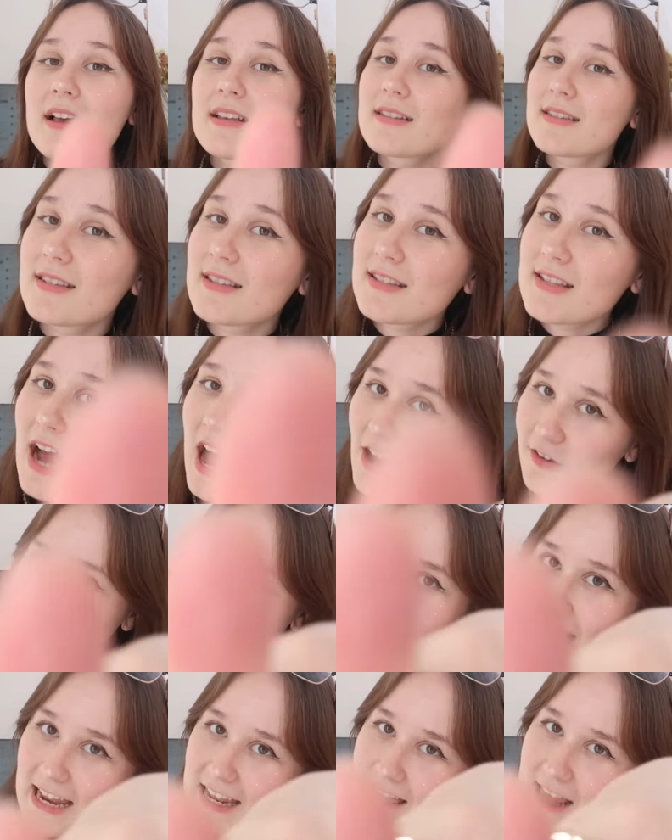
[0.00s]
Start
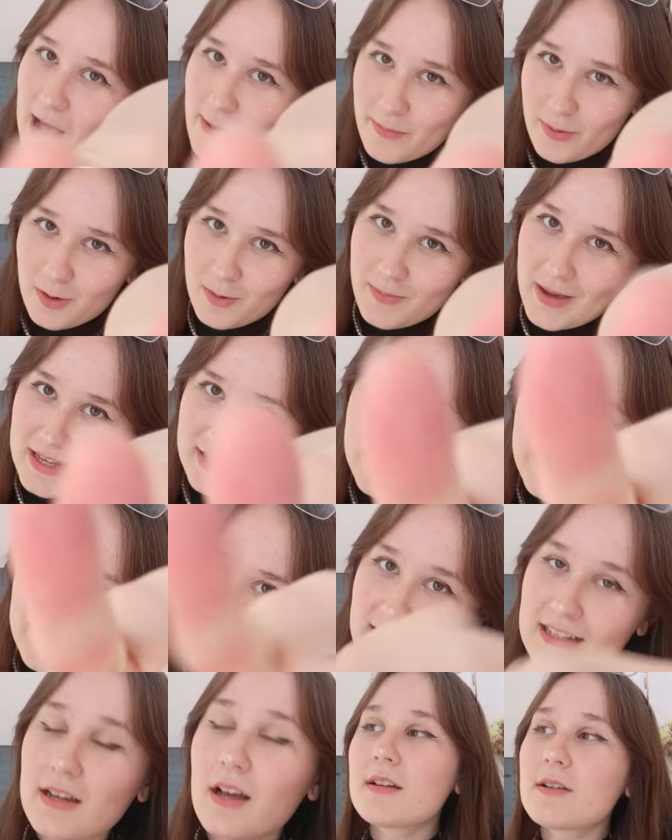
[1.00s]
writing that book,
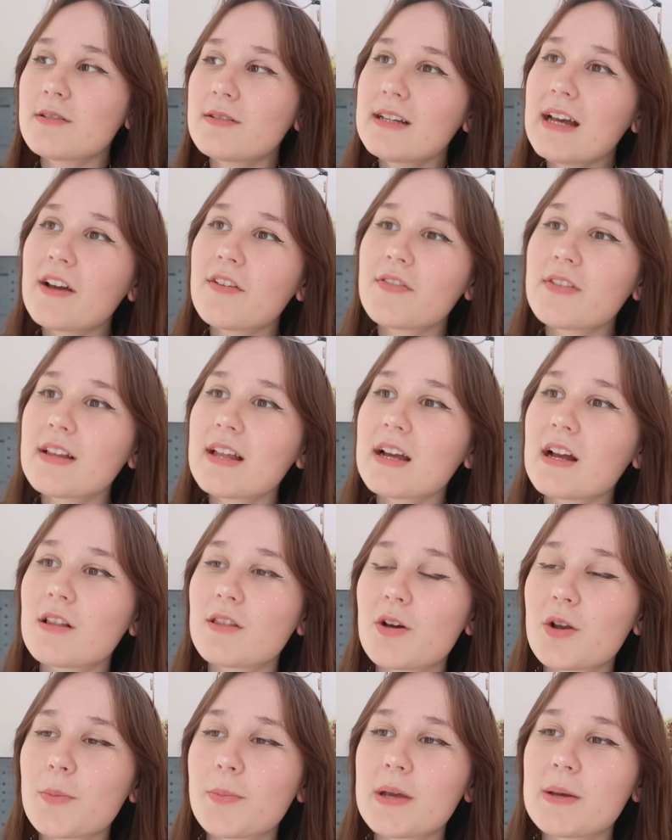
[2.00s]
bestie. Literally, I feel like a
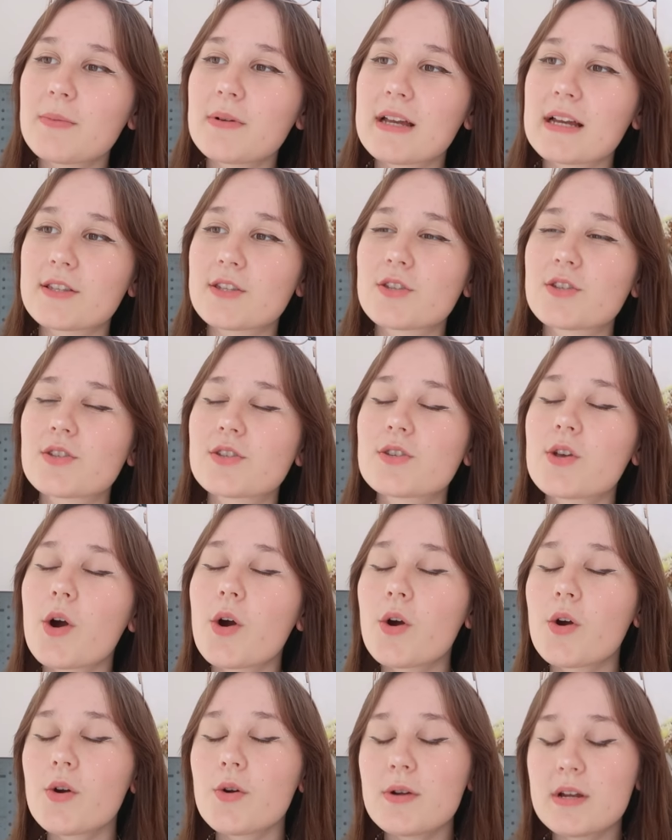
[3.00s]
lot of people get
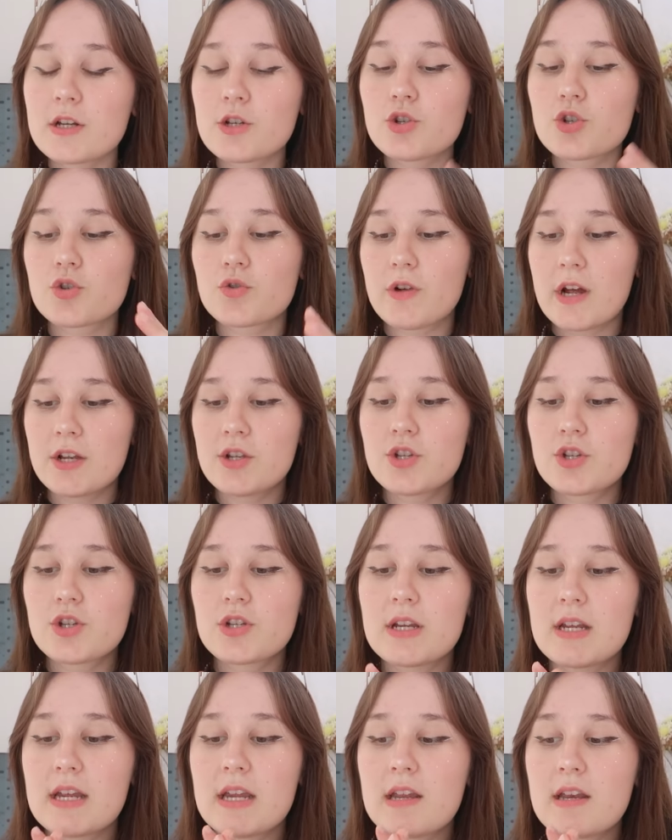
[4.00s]
so
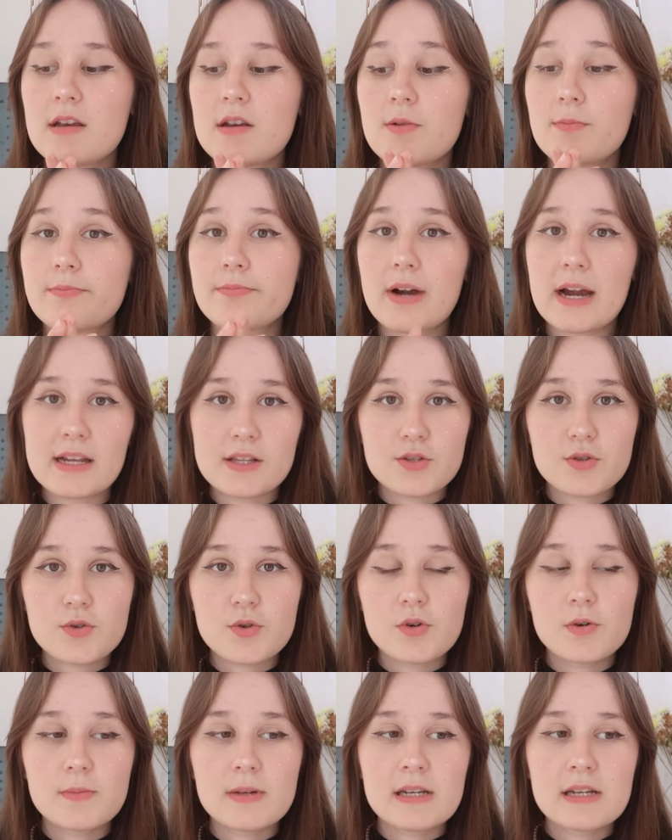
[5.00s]
entrenched in
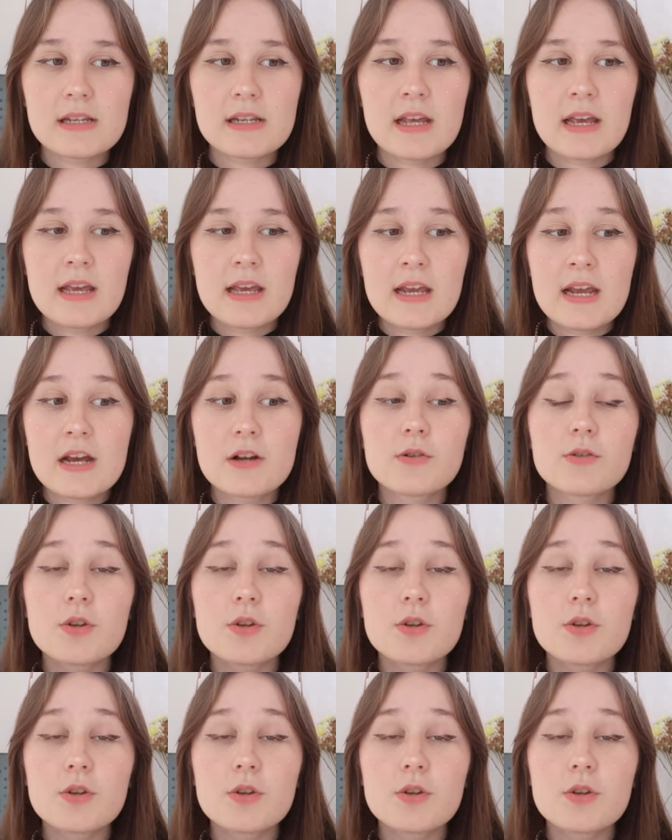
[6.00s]
brainstorming, and